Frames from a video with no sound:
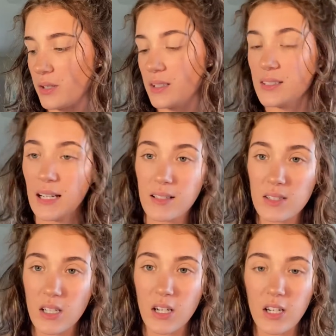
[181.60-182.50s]

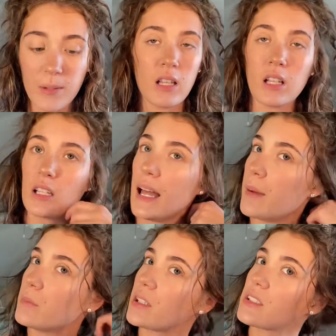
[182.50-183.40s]
sexier glam
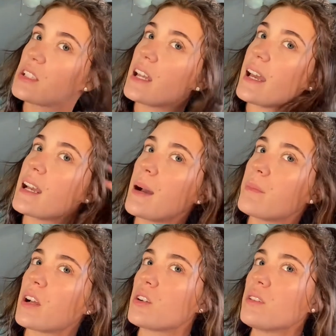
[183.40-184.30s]
look today. I'm not
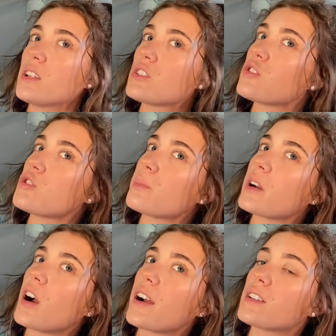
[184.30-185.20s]
going super
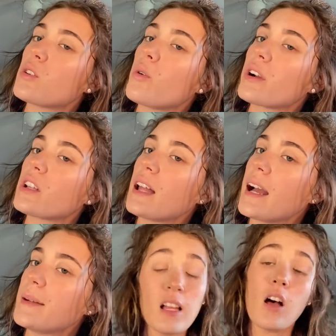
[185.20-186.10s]
hardcore
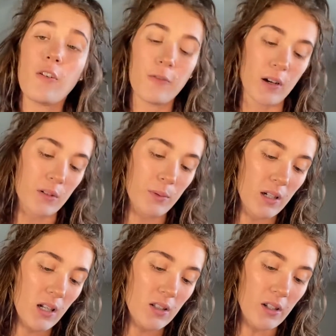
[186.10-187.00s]
glam. First, we're gonna
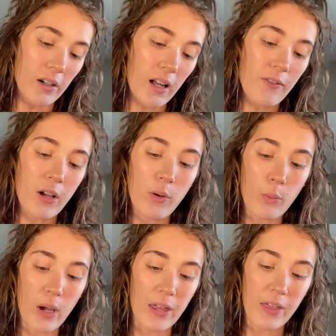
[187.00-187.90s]
start off
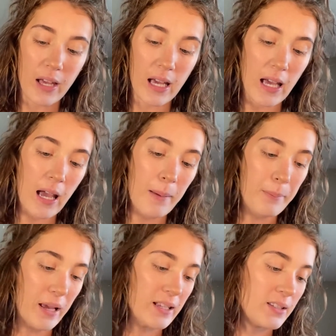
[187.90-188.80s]
with a
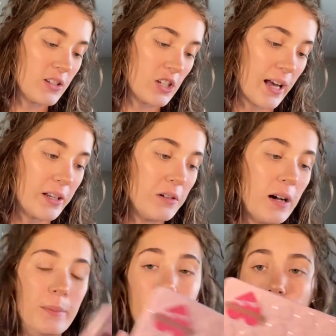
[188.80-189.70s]
base shadow. I'm
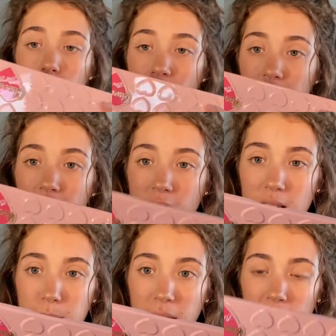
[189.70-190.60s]
gonna go in
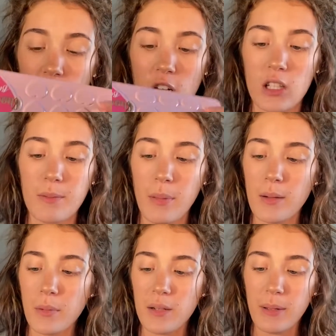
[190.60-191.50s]
my Chocolate
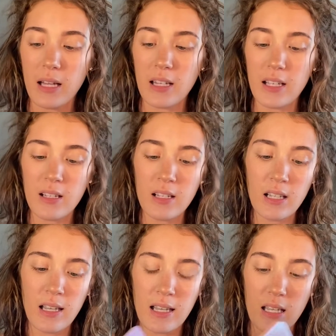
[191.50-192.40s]
Bonbon palette
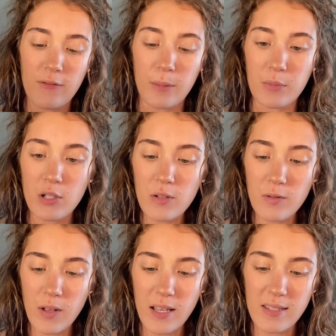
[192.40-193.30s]
from Too
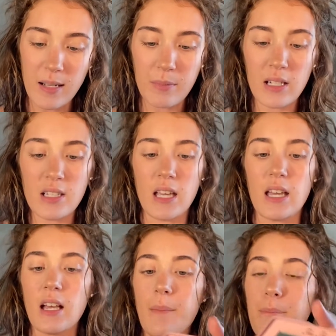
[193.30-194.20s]
Faced. I'm gonna
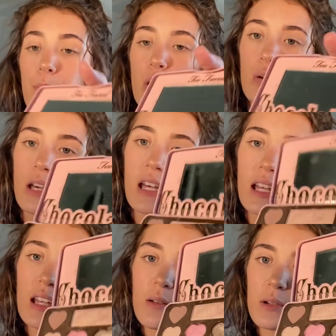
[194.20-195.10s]
take Mocha,
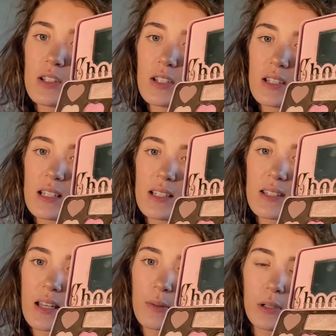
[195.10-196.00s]
which is this
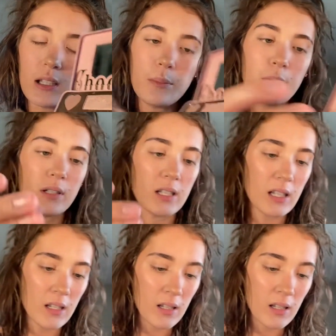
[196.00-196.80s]
really pretty